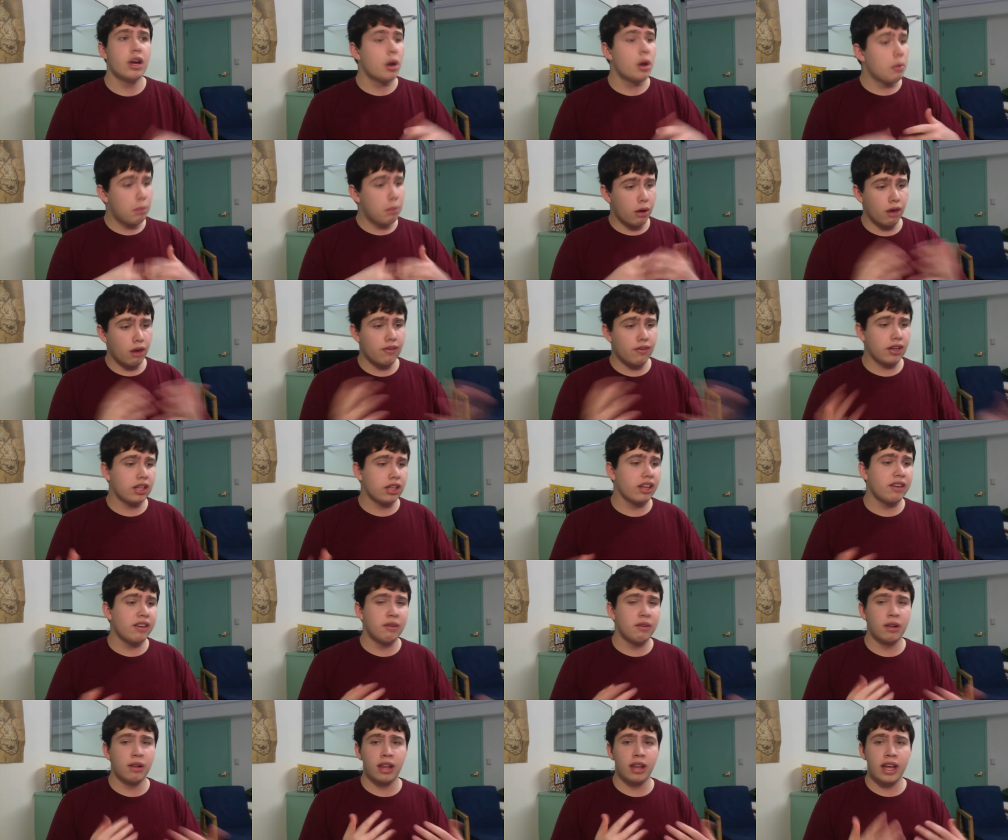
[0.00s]
perfectly
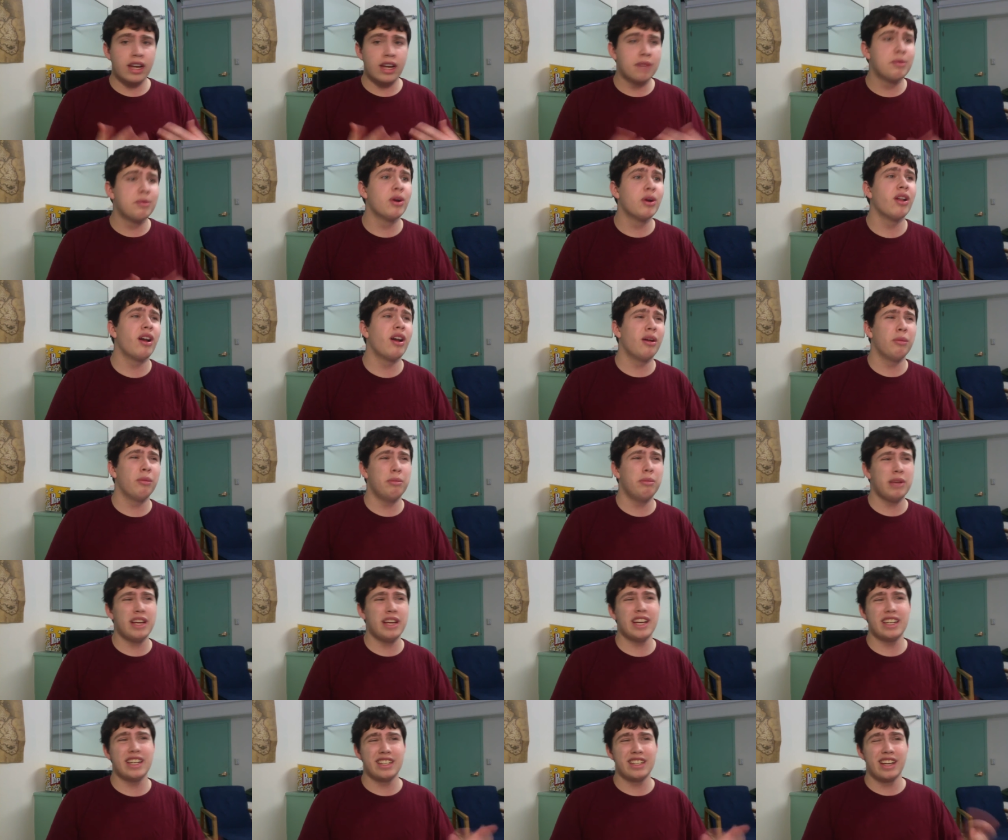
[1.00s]
relatable,
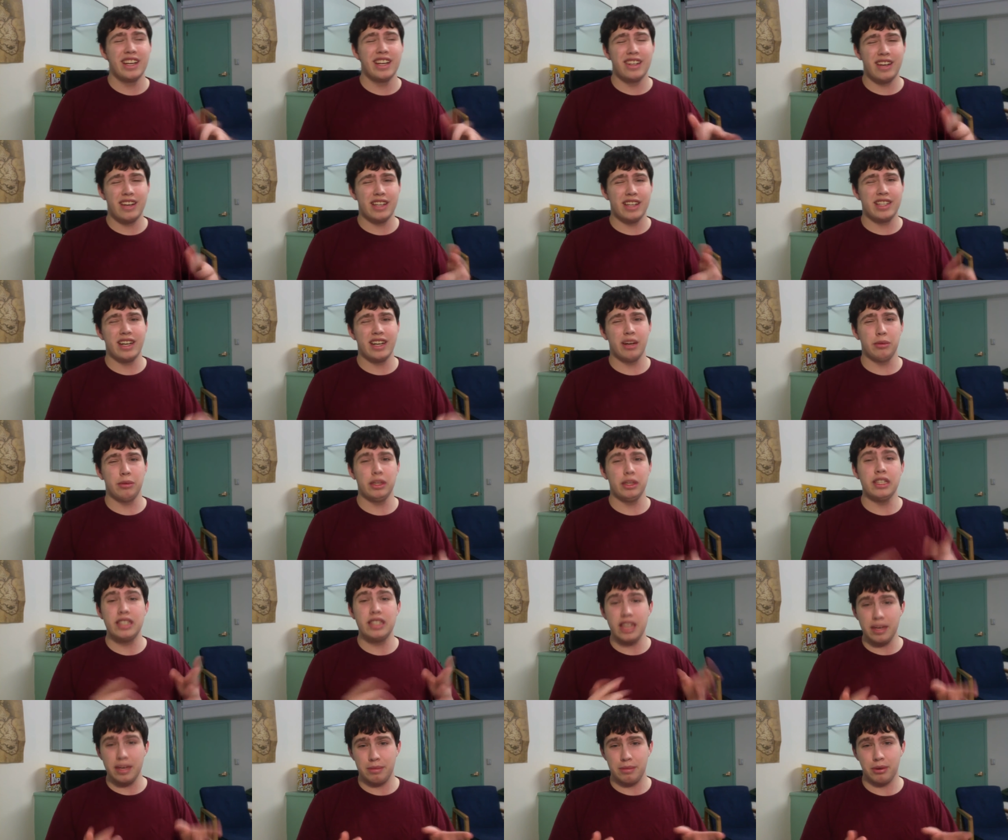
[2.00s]
albeit not terribly
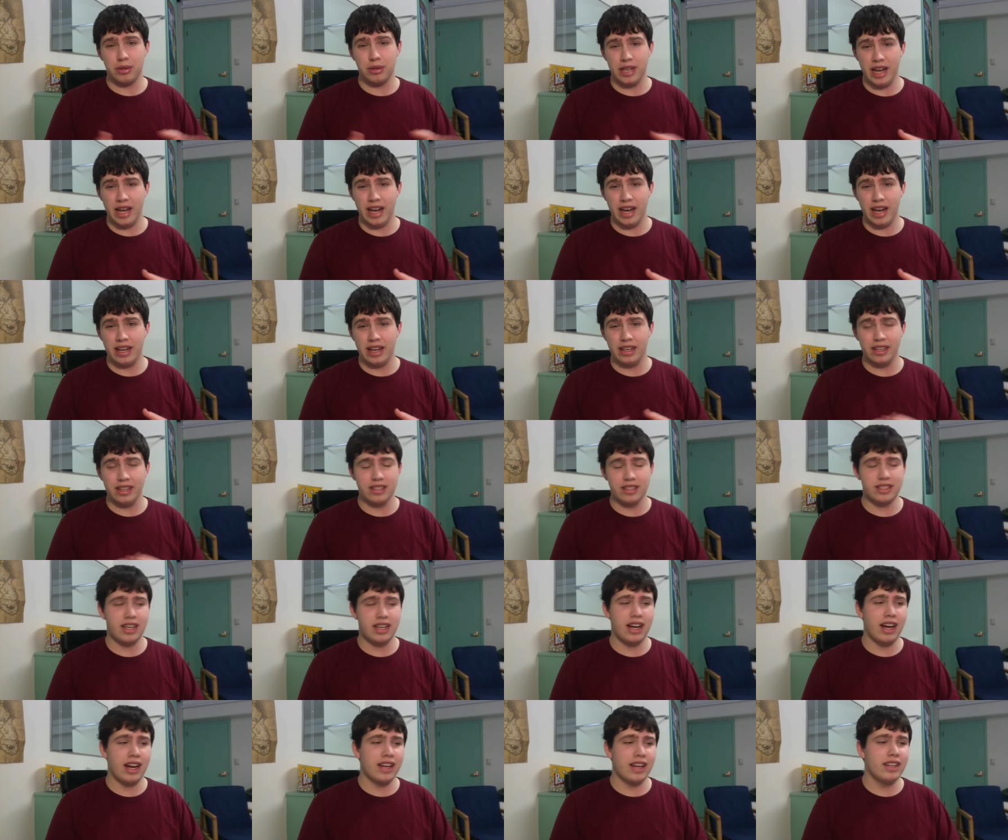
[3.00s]
deep protagonist.
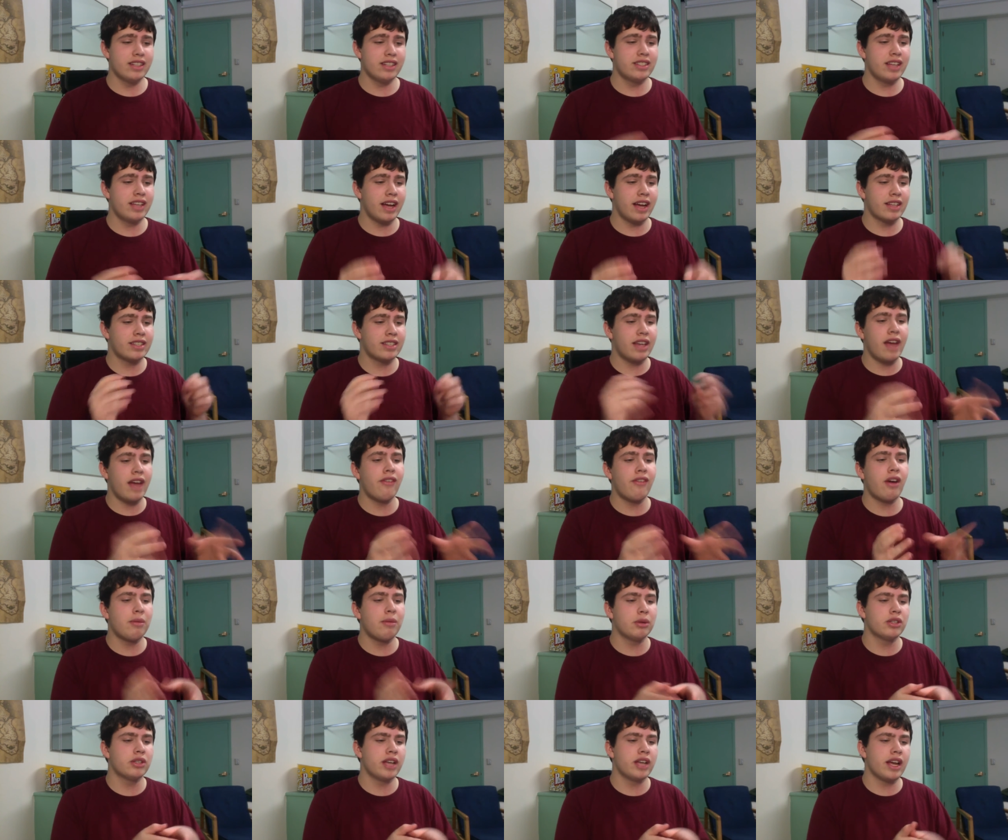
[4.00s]
And he's that sci-fi
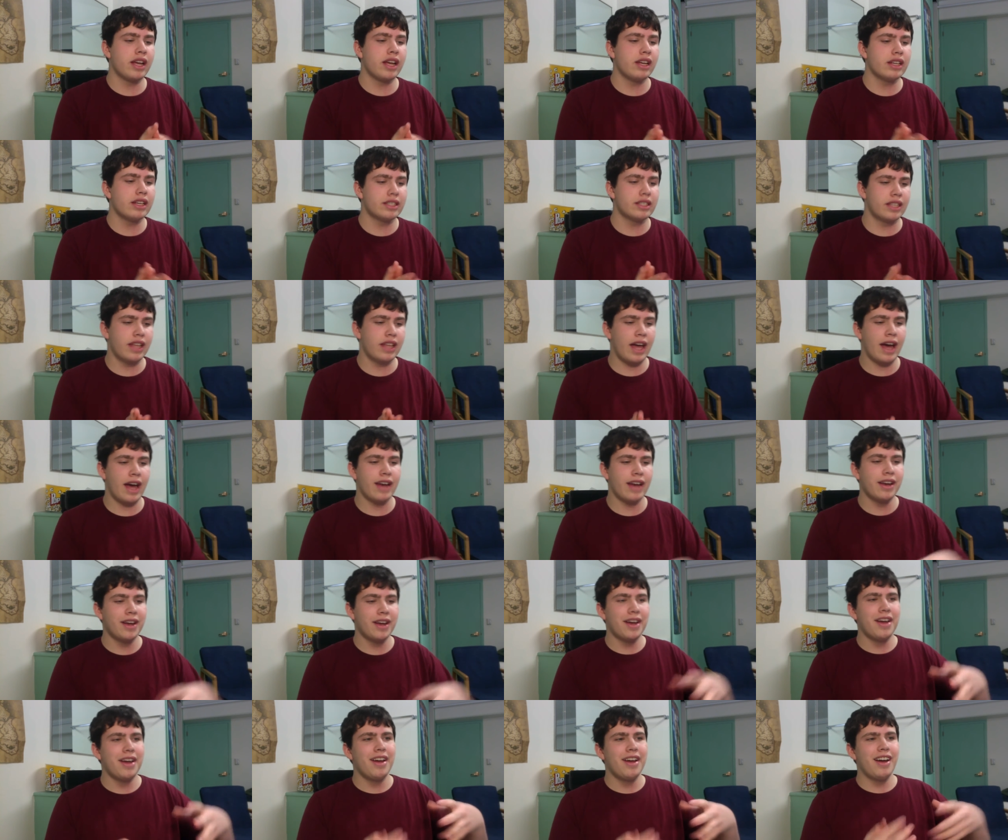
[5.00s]
protagonist that
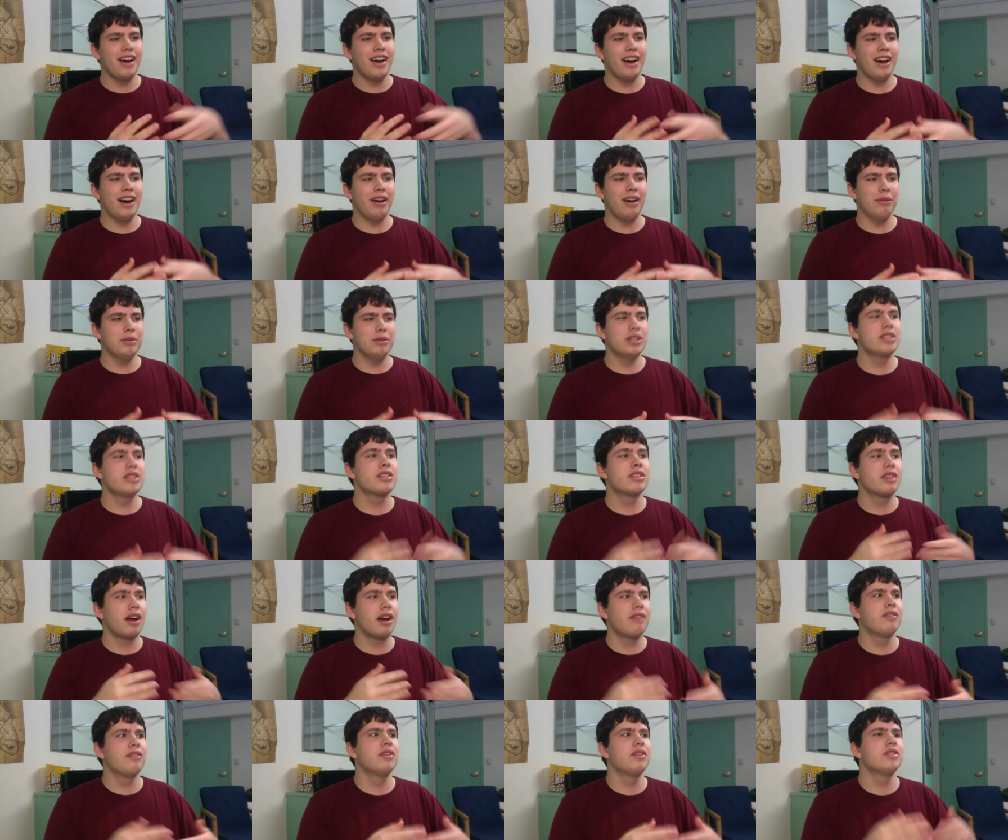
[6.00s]

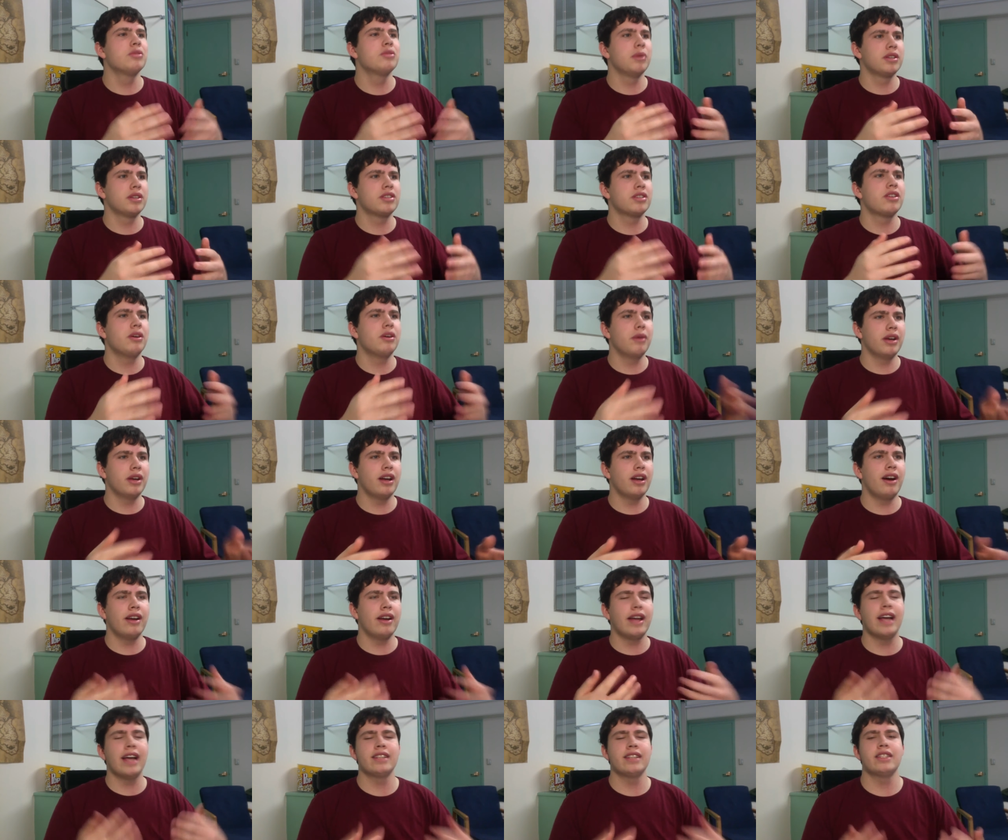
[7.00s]
discovers what's going on
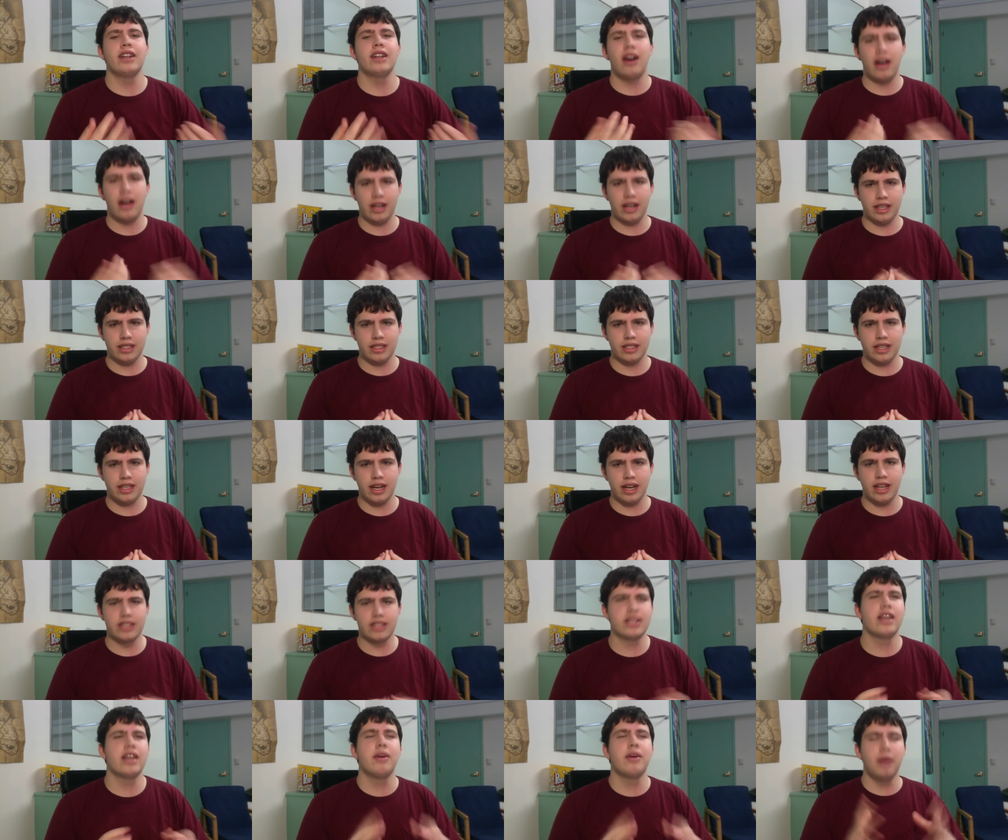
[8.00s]
as the audience does.
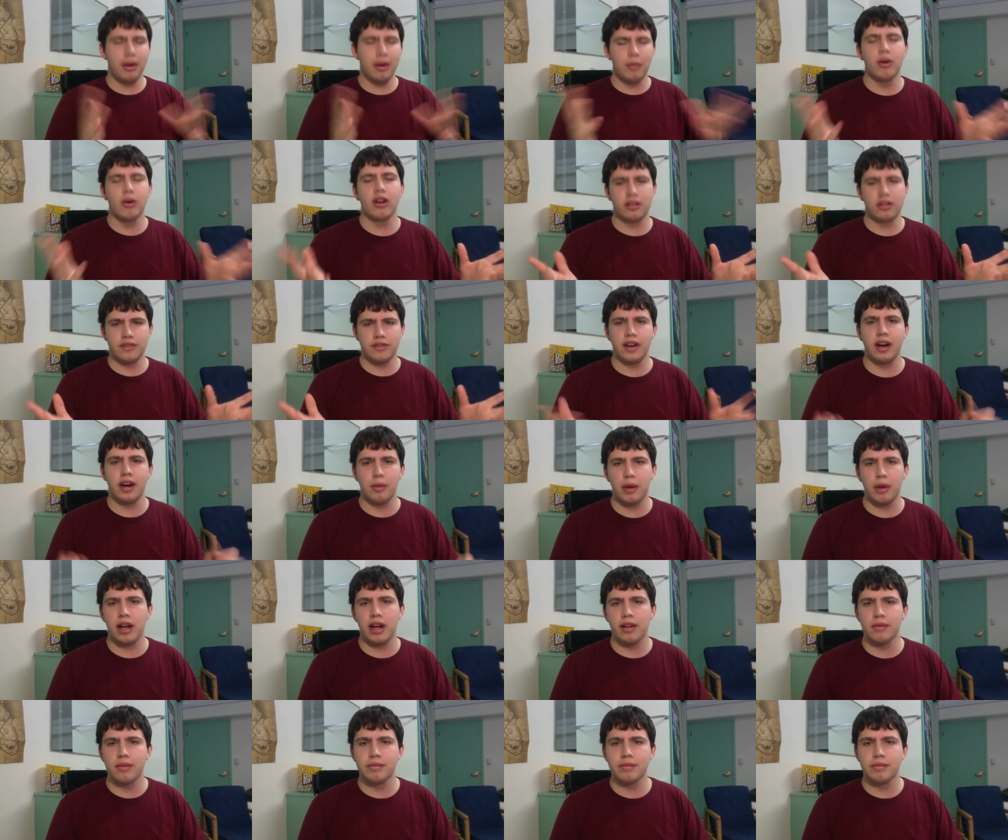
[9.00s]
It works very well.